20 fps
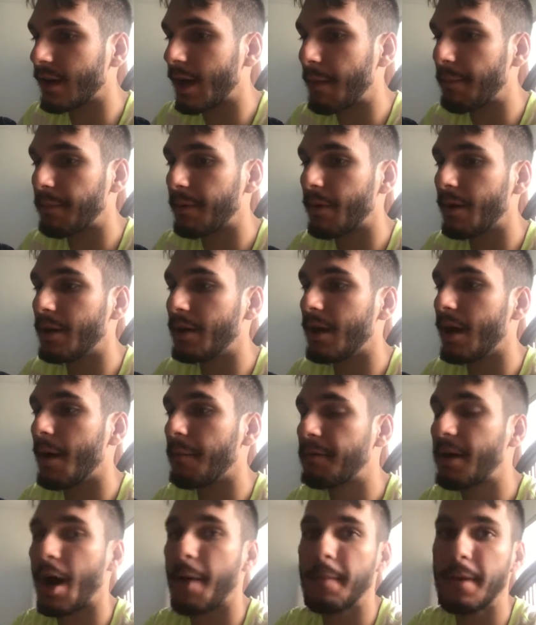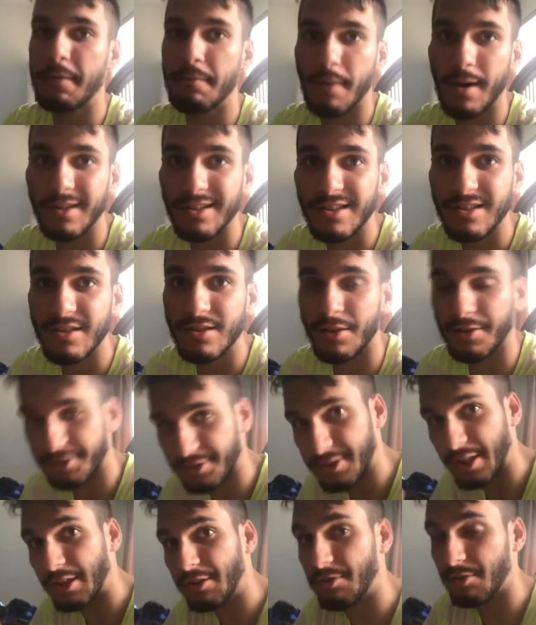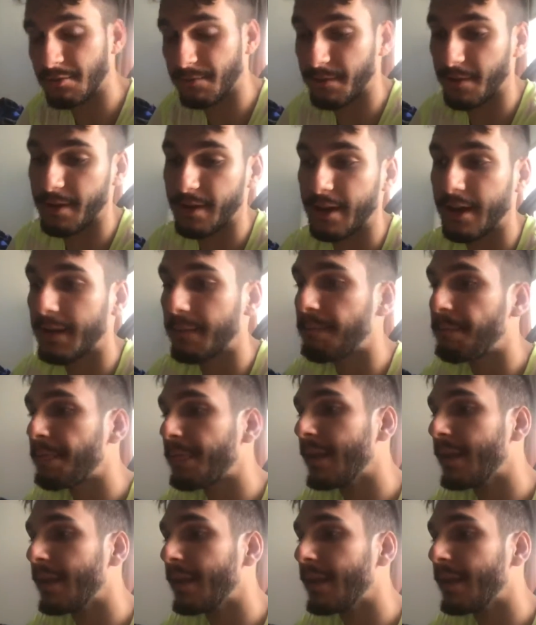couple, in the upcoming months, so stay tuned for that.